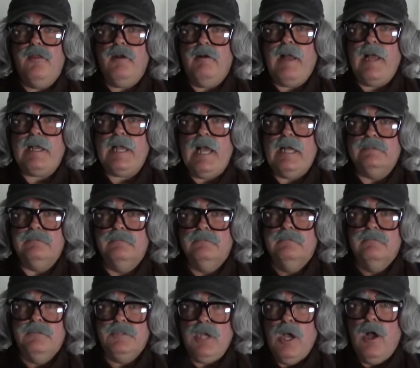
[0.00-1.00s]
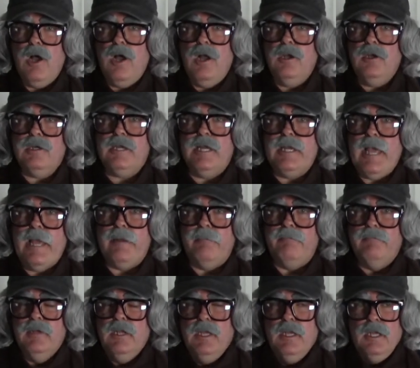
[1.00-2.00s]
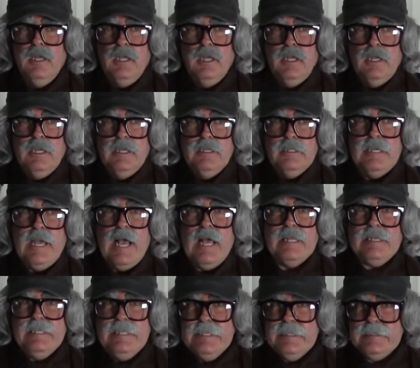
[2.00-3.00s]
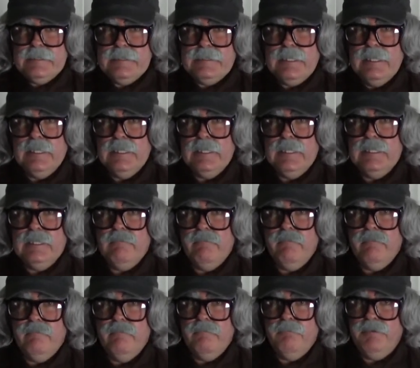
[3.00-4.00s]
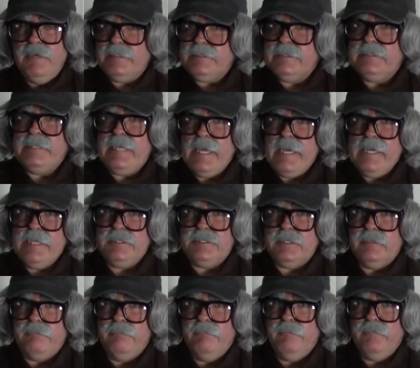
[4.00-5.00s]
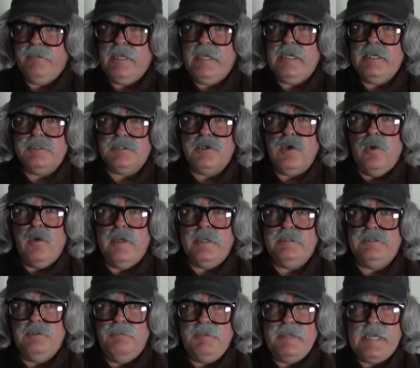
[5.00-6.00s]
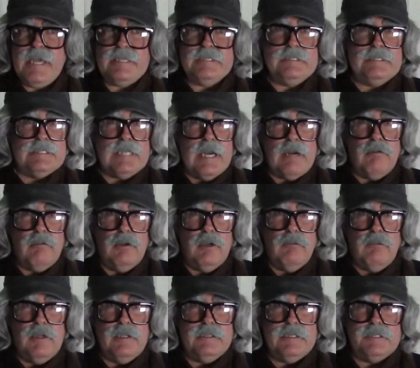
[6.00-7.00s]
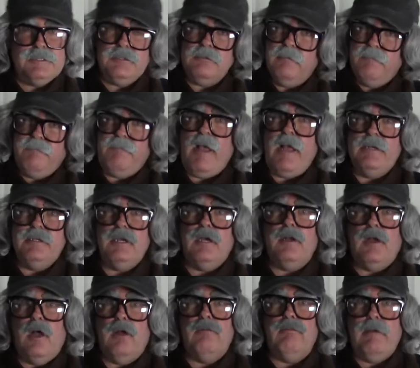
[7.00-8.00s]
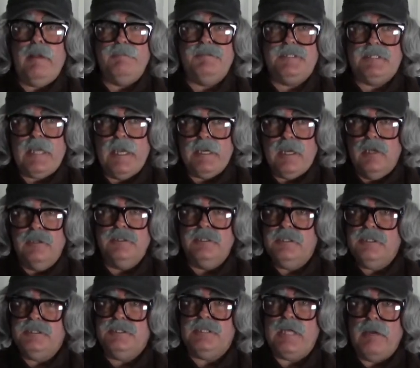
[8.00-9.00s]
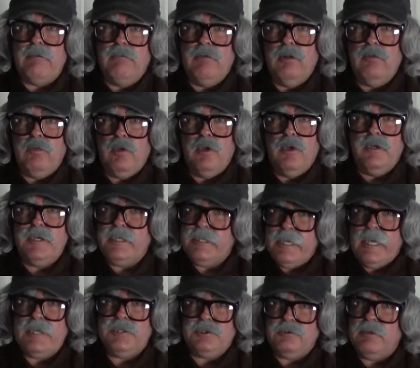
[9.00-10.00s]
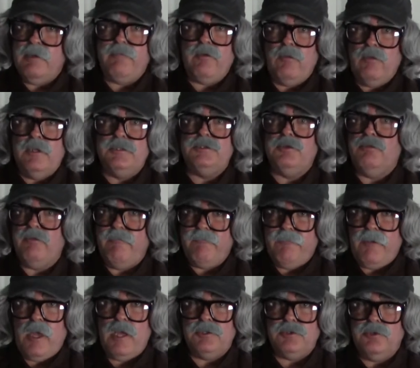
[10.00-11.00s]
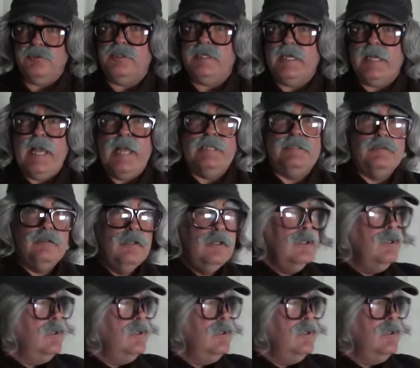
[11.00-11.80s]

the record, you're looking at them. Now this presentation is going to be a general one that you'll find on our website under the general word in case you ever want to refer to it again.